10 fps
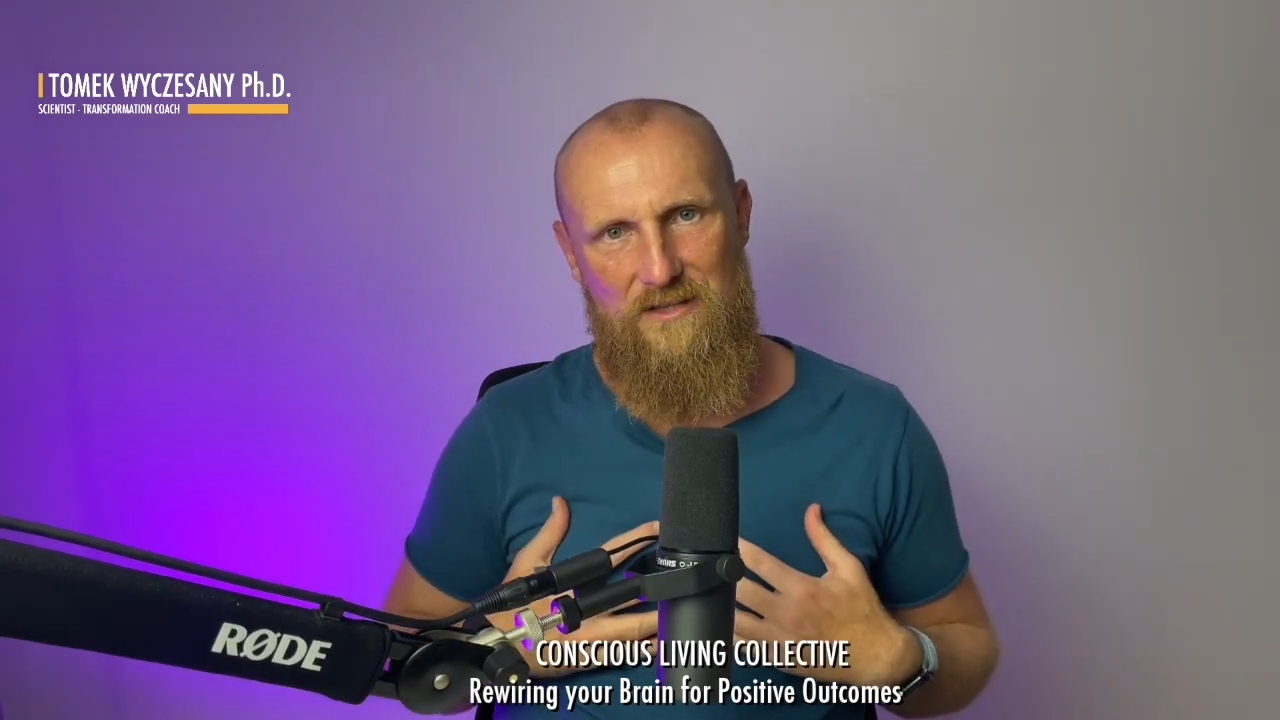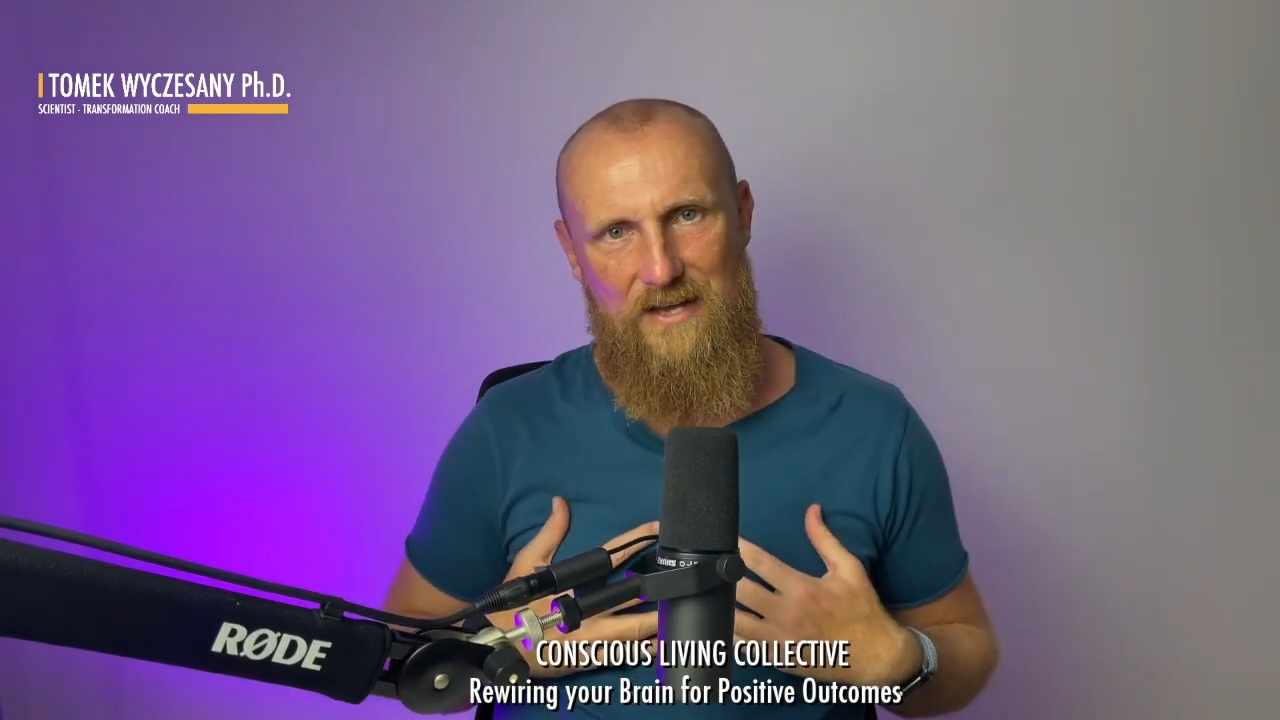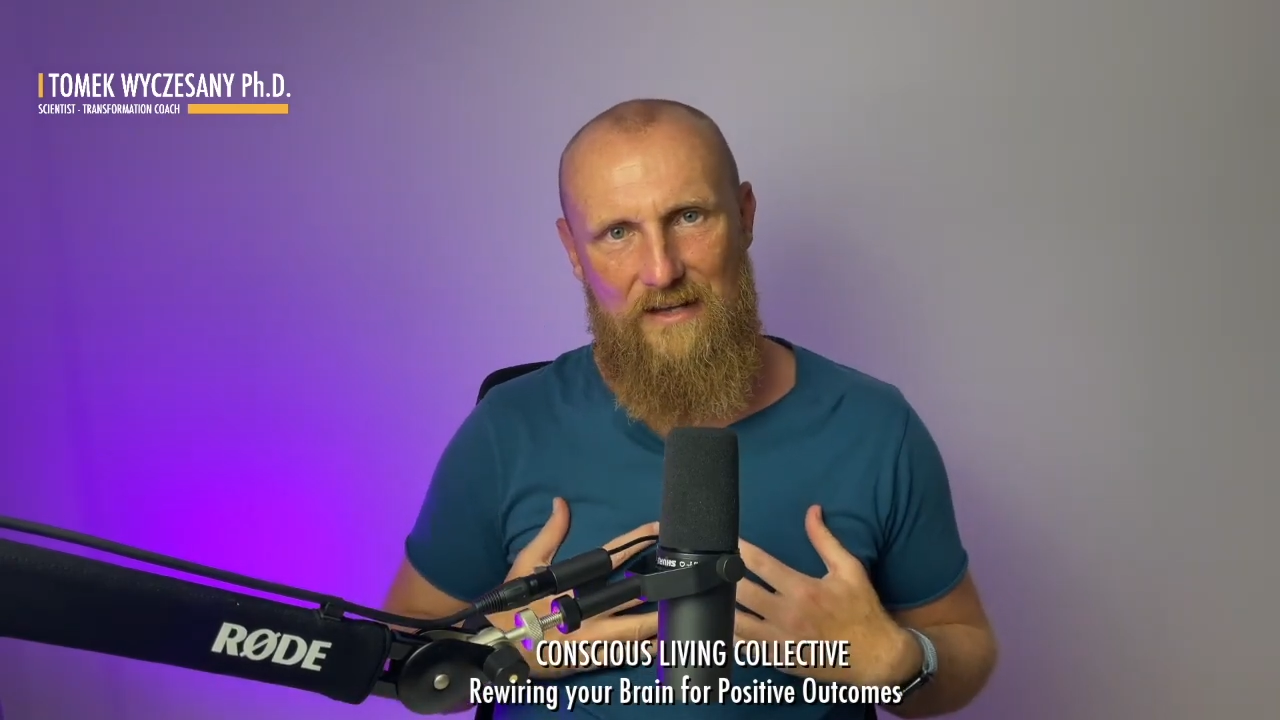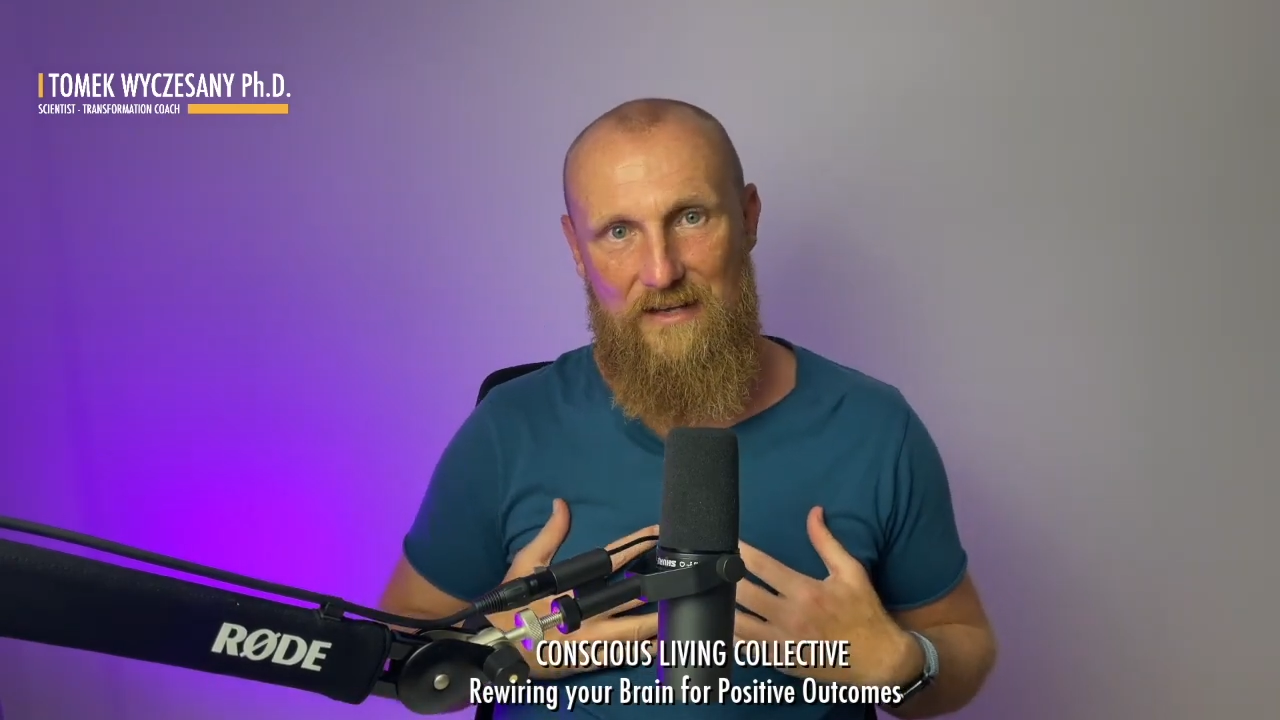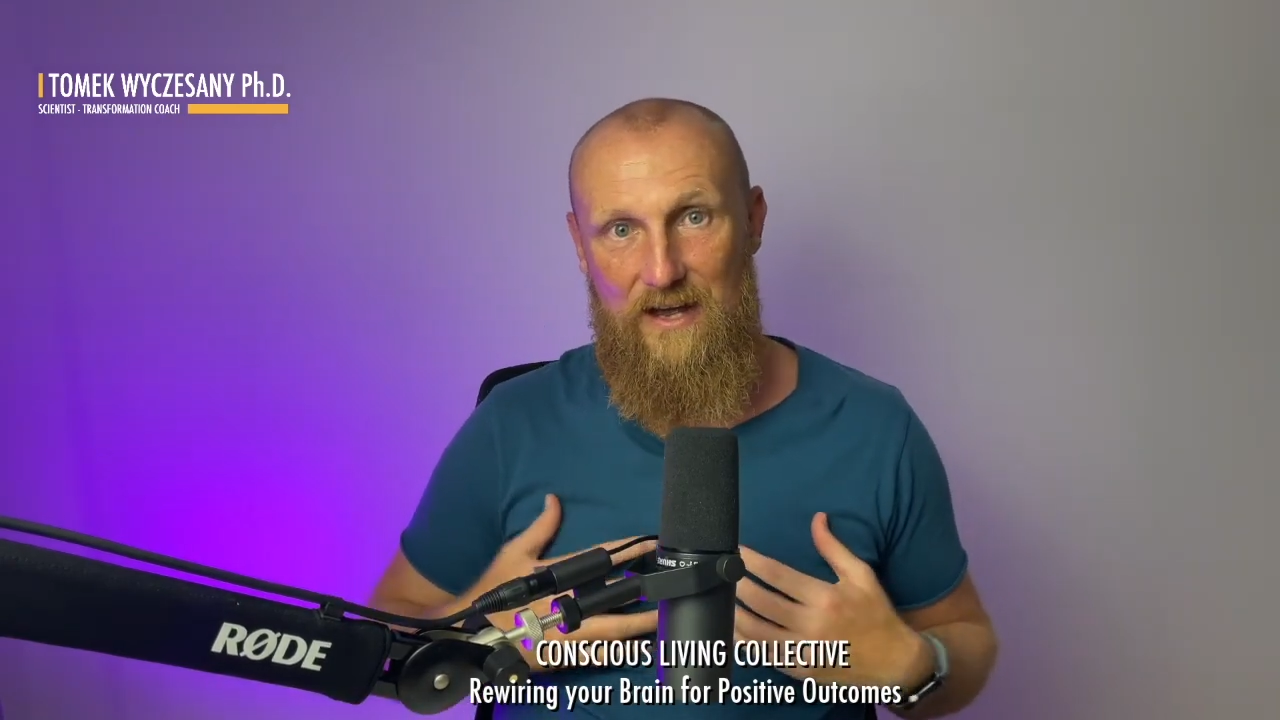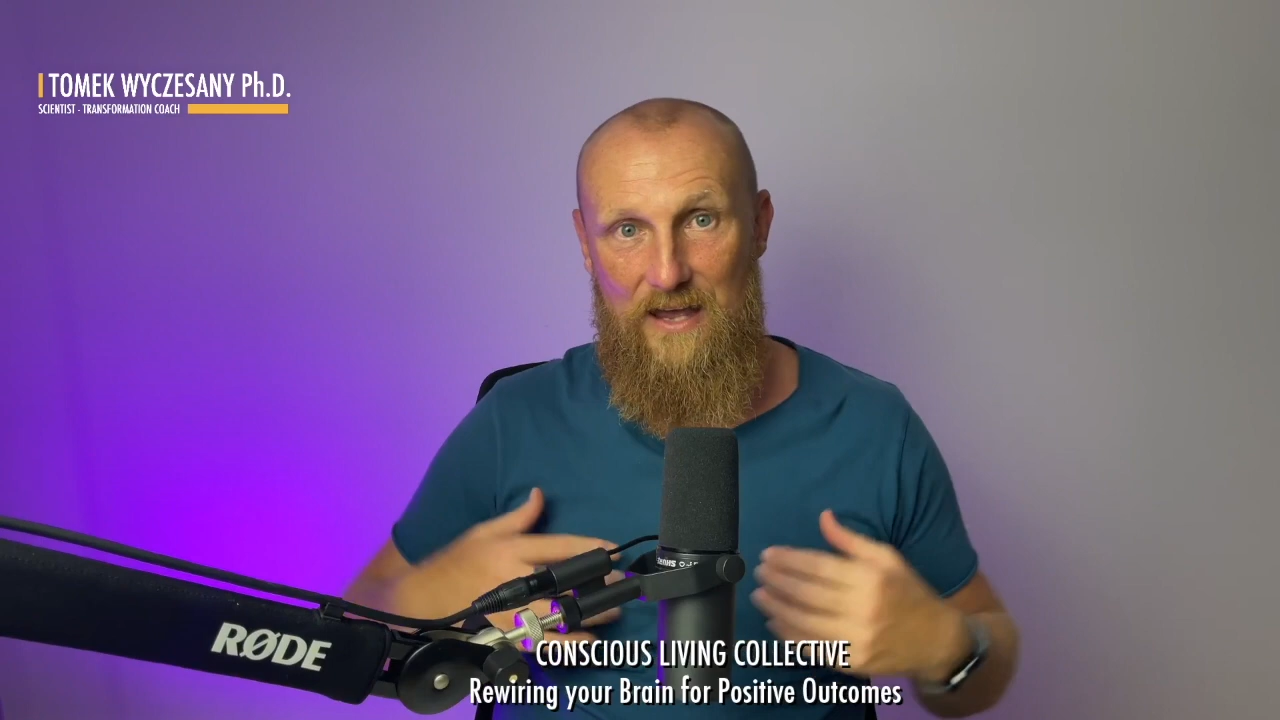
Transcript: that are